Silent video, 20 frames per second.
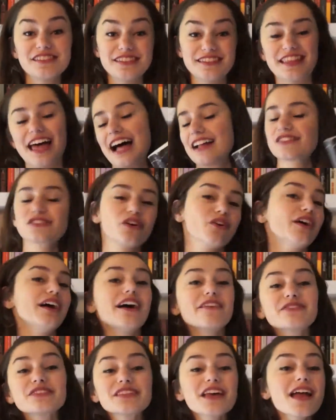that's all I
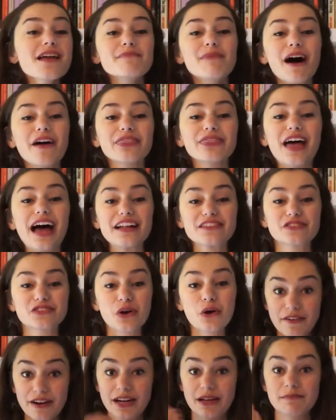have to say about that.
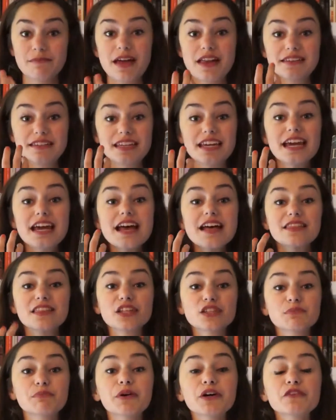So I recommend
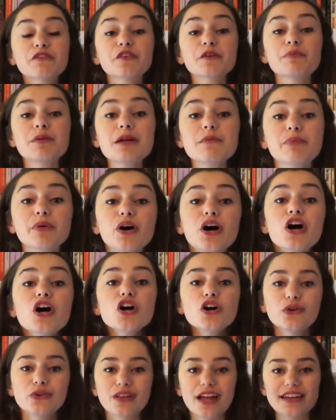this book for people
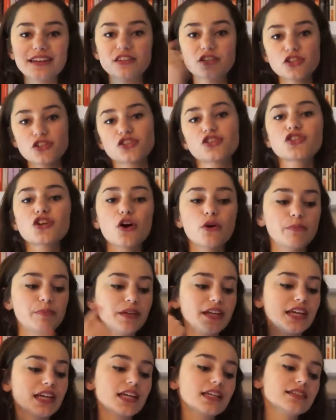who like
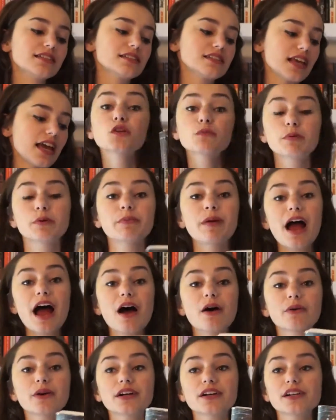dystopians, and
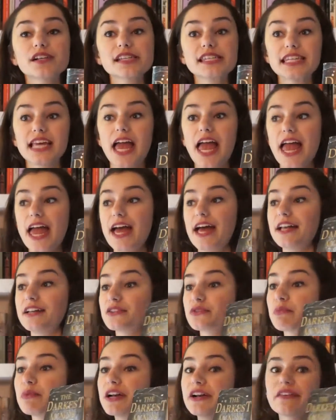superpowers,
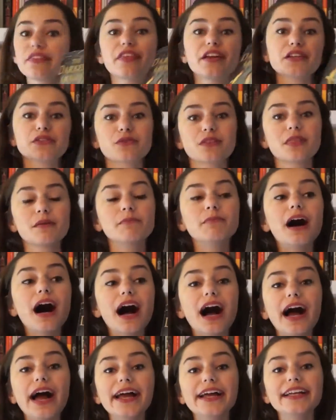and weird things with the
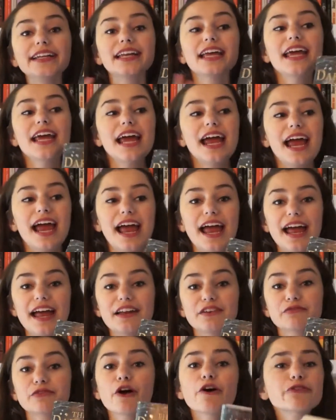mind,
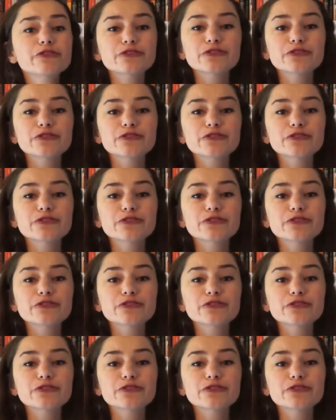and road